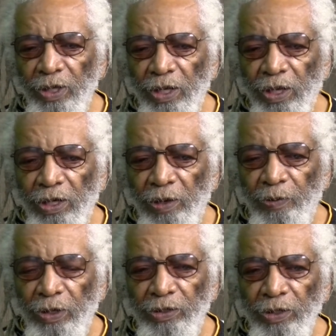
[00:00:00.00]
And I
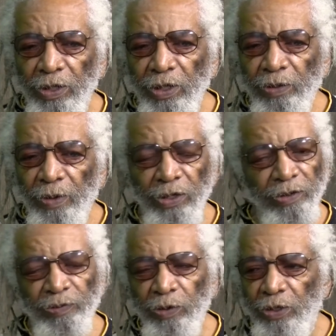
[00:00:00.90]
watched my
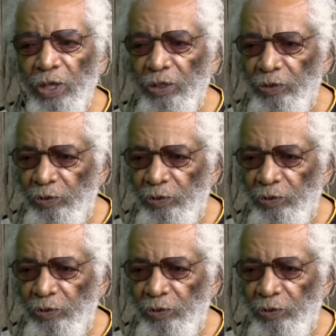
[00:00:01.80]
good friend Dr.